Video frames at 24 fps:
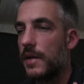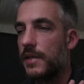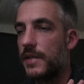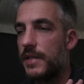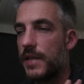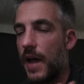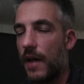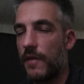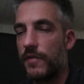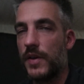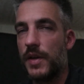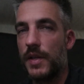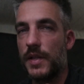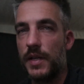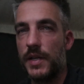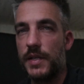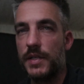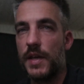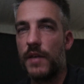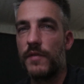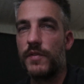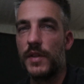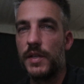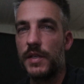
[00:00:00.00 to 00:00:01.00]
Definitely
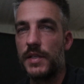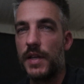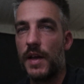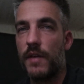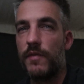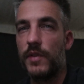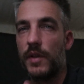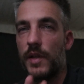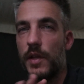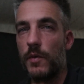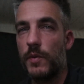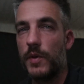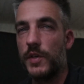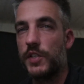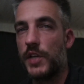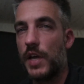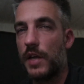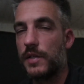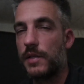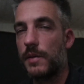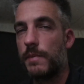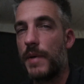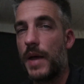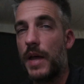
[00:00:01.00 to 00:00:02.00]
reach
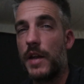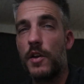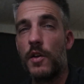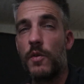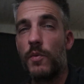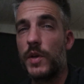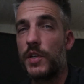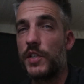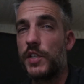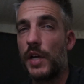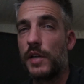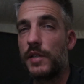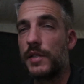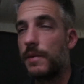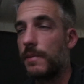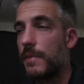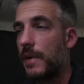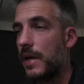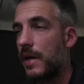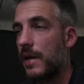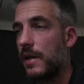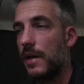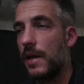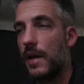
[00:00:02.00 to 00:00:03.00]
out to Pendo. Reach out to
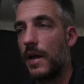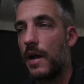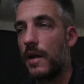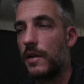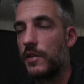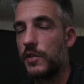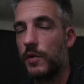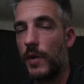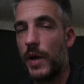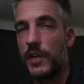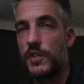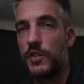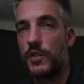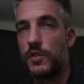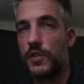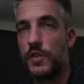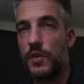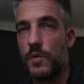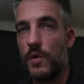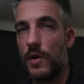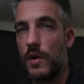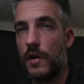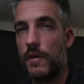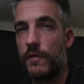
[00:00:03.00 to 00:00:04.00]
me and I'll direct you
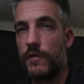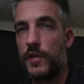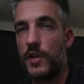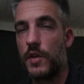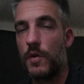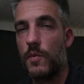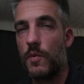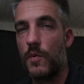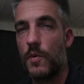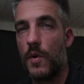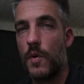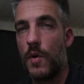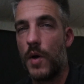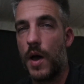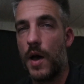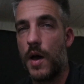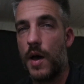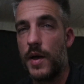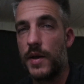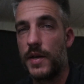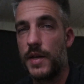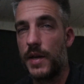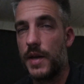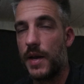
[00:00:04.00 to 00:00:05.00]
to her if you
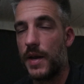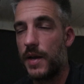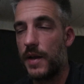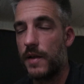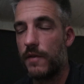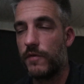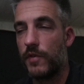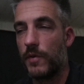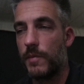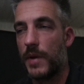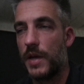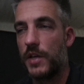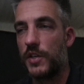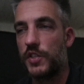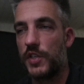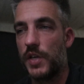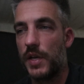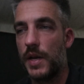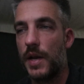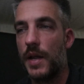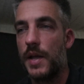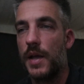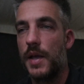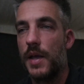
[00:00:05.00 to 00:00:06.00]
need any
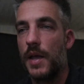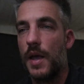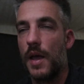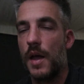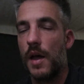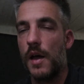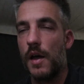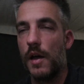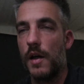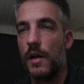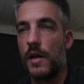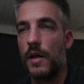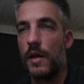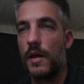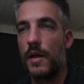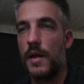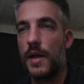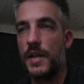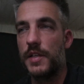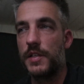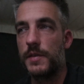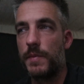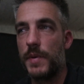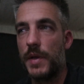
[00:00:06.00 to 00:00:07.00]
information.
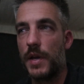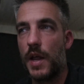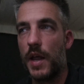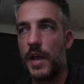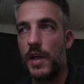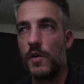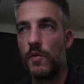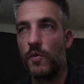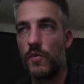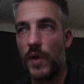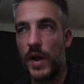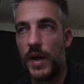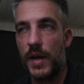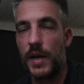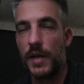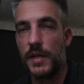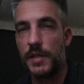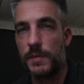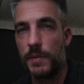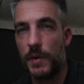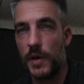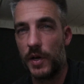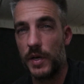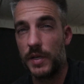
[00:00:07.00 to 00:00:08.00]
It's been a great
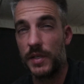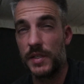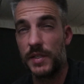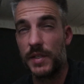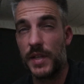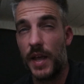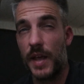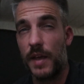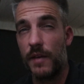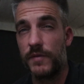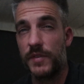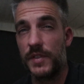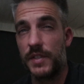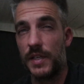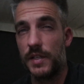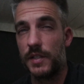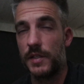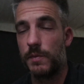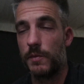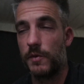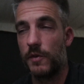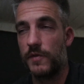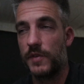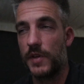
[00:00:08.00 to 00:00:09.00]
experience. They have
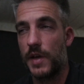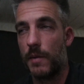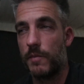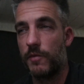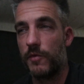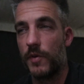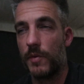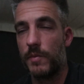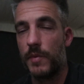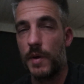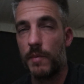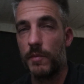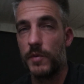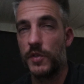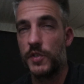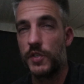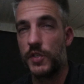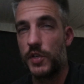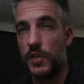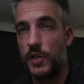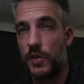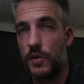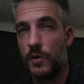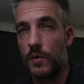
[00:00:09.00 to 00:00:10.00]
since moved up from number
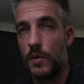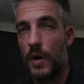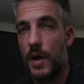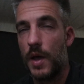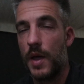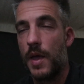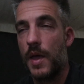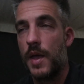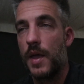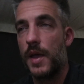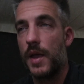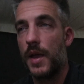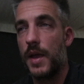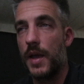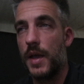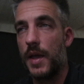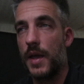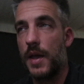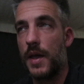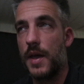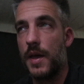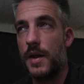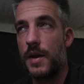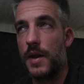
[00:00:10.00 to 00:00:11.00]
2
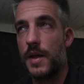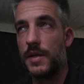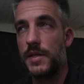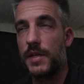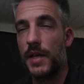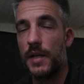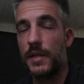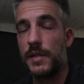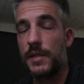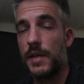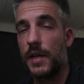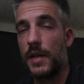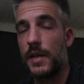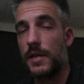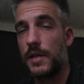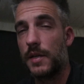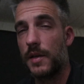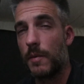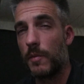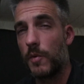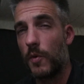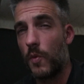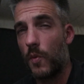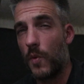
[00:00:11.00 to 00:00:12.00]
in Tanzania to
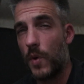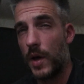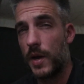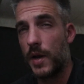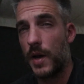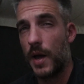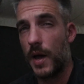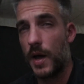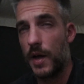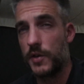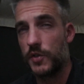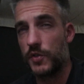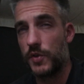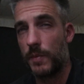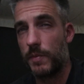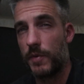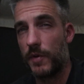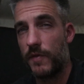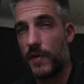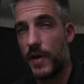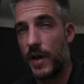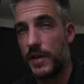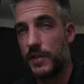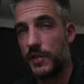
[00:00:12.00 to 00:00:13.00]
number 1 on
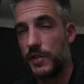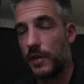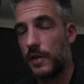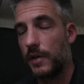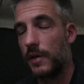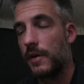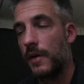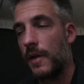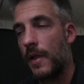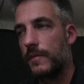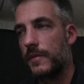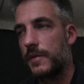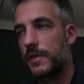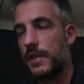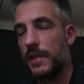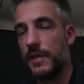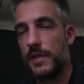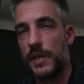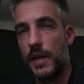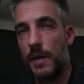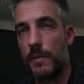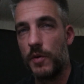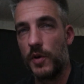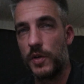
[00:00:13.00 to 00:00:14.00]
TripAdvisor
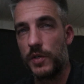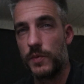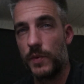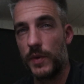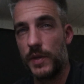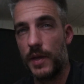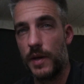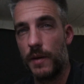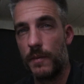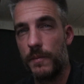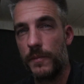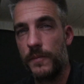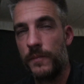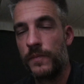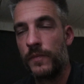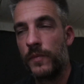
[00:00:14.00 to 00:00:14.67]
since I booked with them.